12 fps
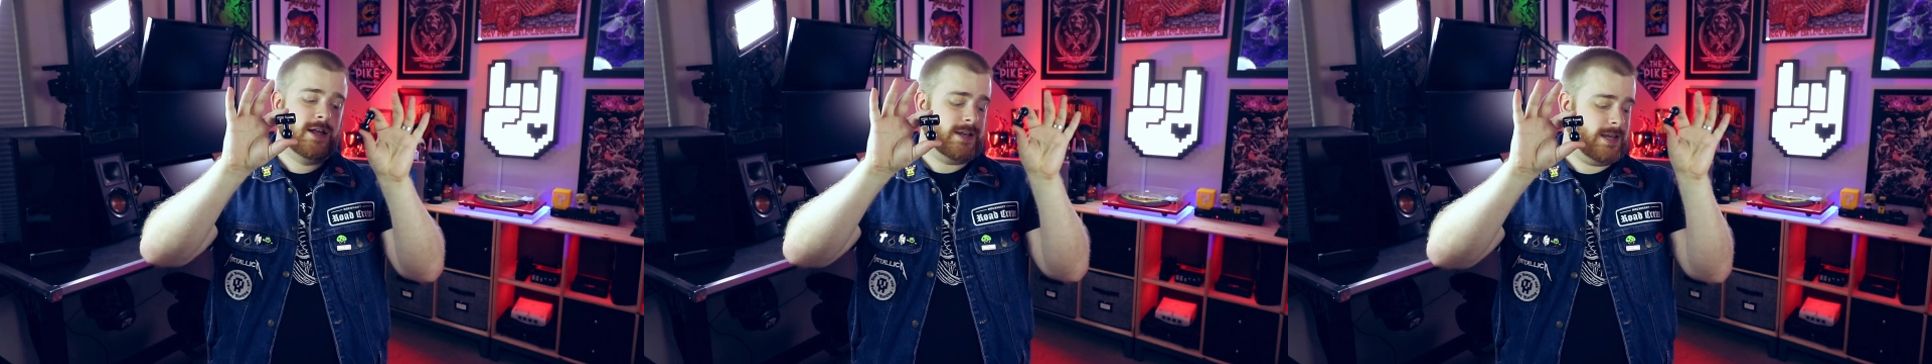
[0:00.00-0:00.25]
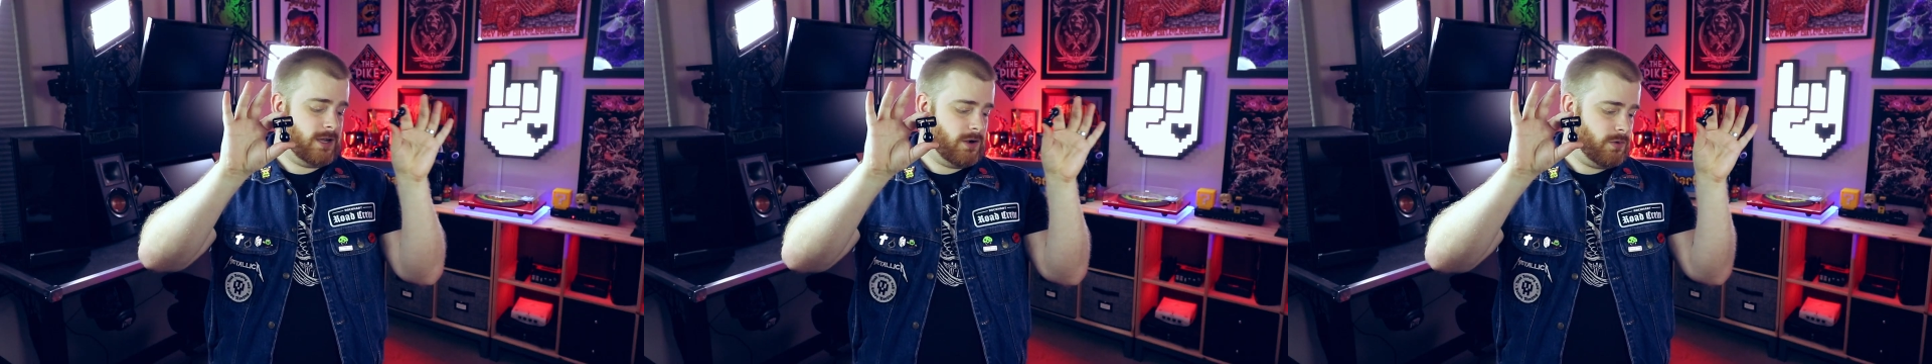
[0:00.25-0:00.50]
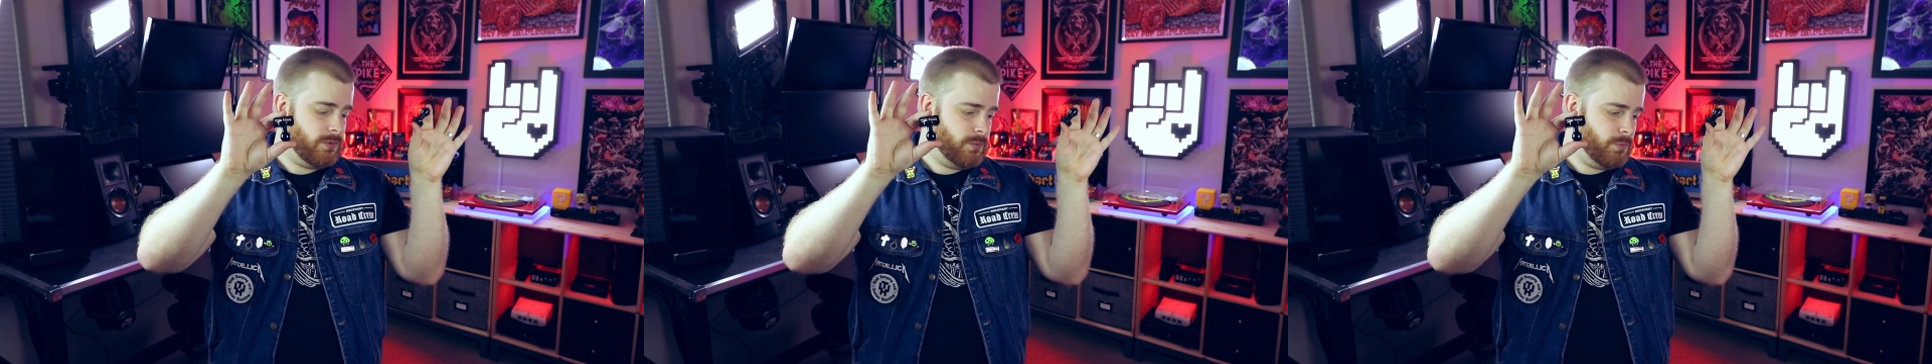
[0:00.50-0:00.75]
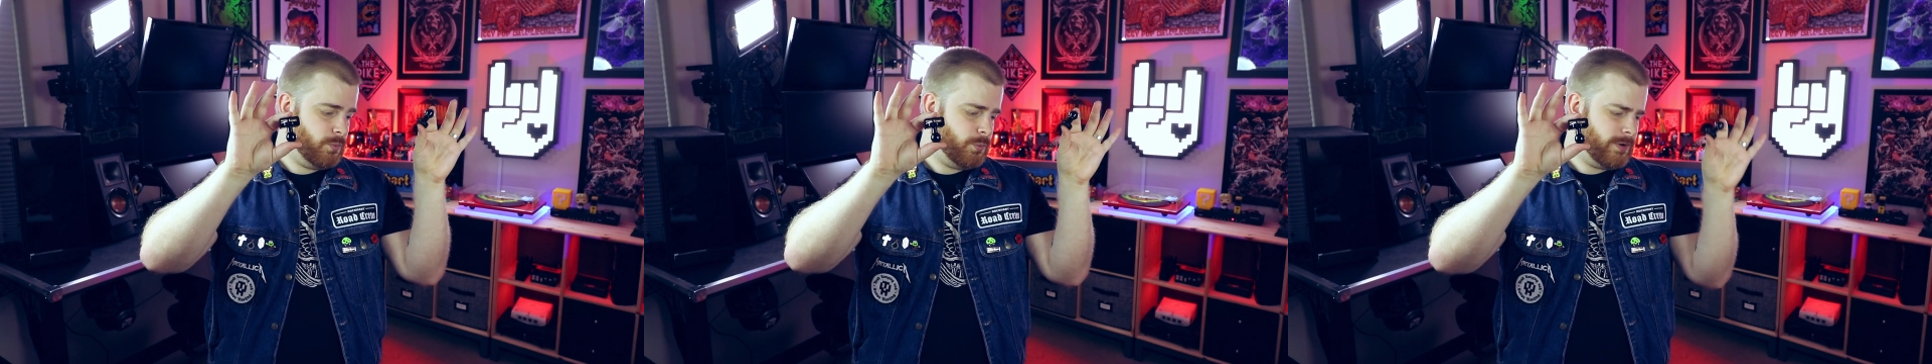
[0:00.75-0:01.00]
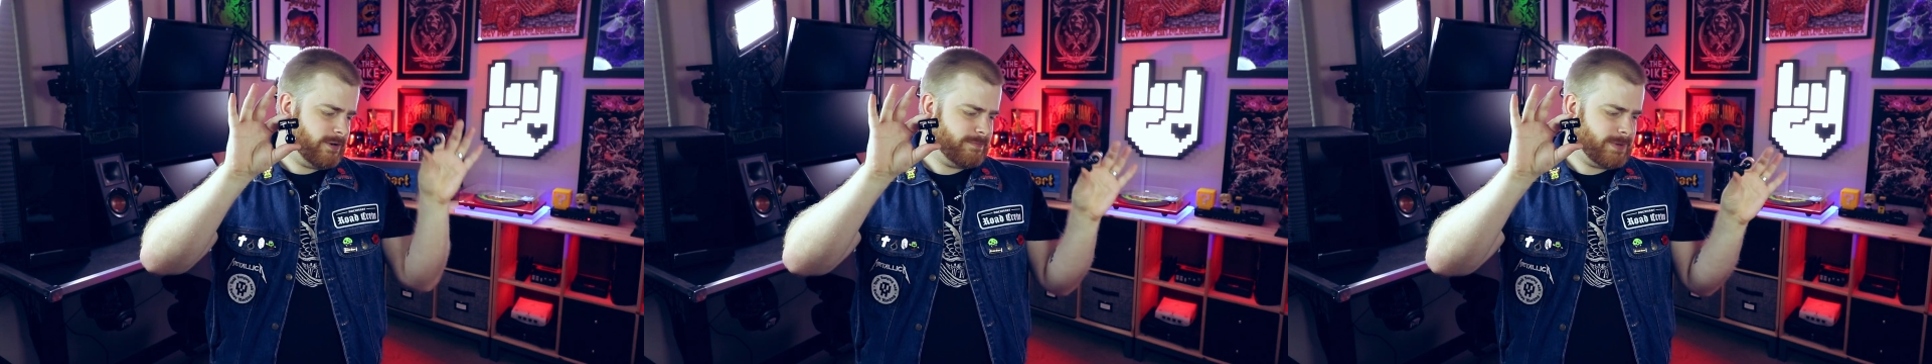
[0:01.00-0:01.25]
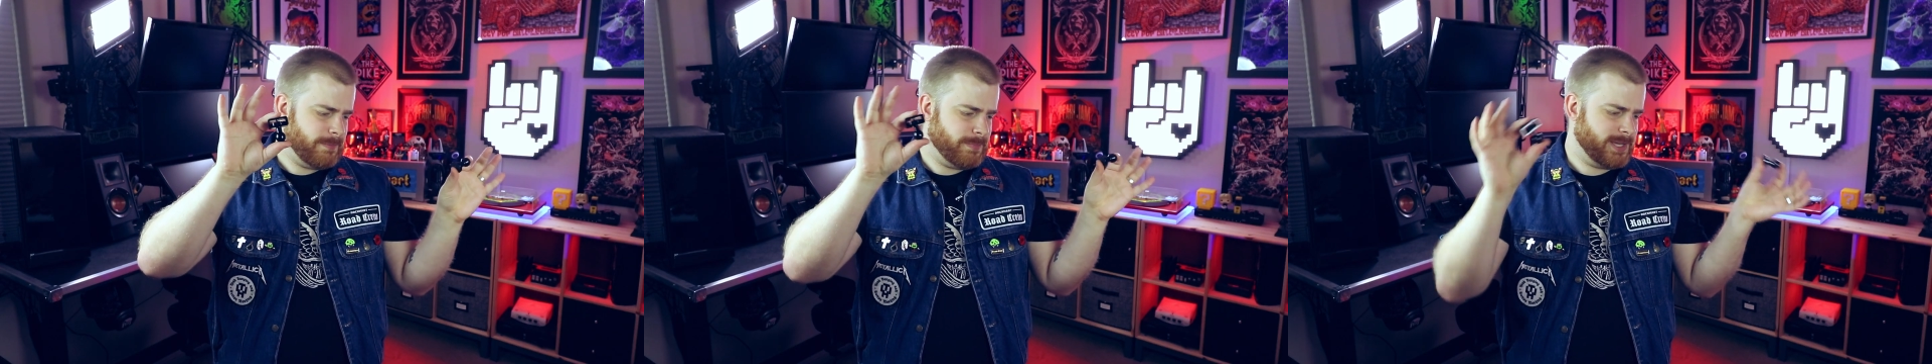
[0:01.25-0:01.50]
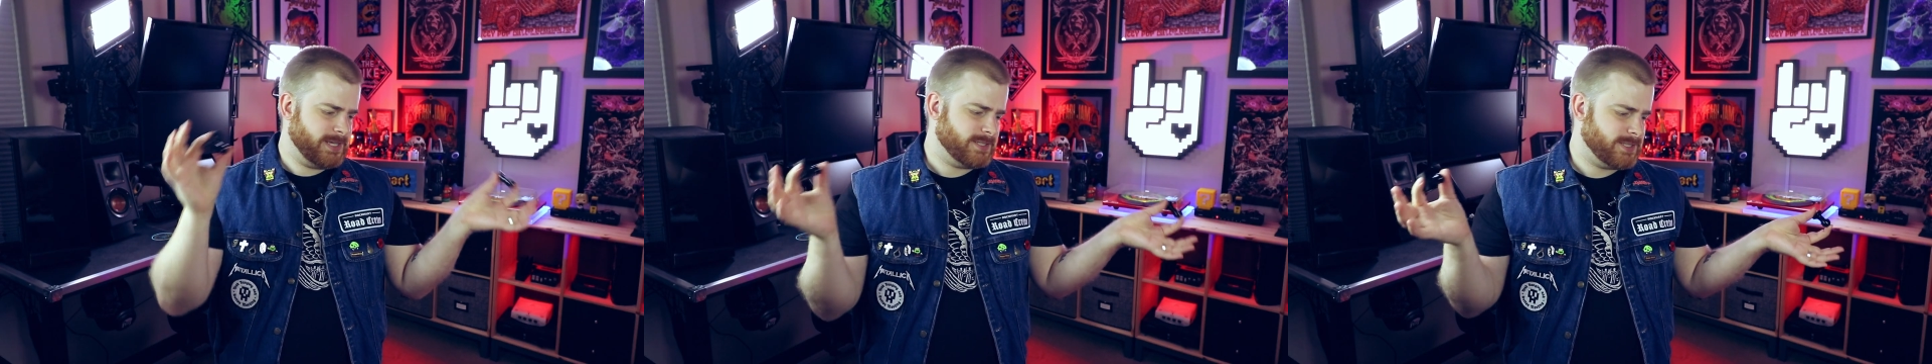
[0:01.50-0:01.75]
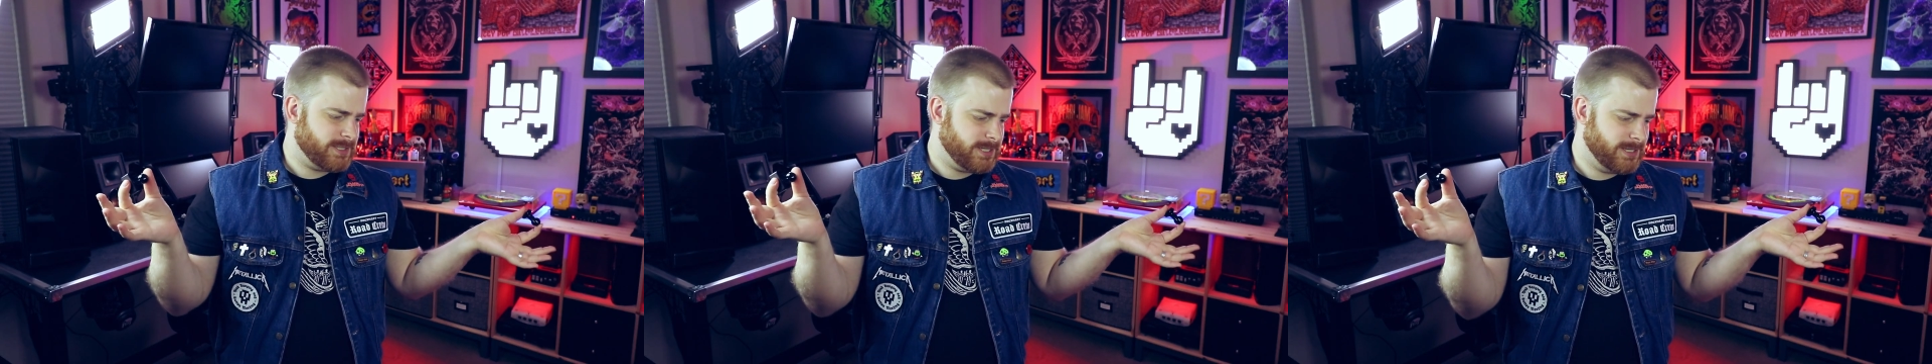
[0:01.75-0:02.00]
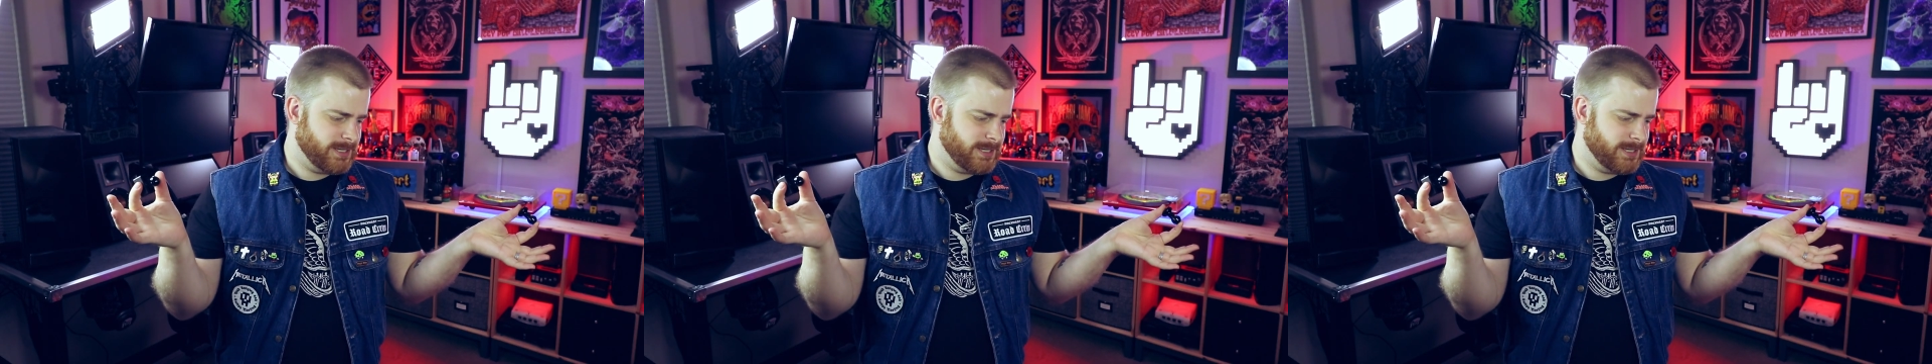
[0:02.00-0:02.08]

Now, one of my biggest,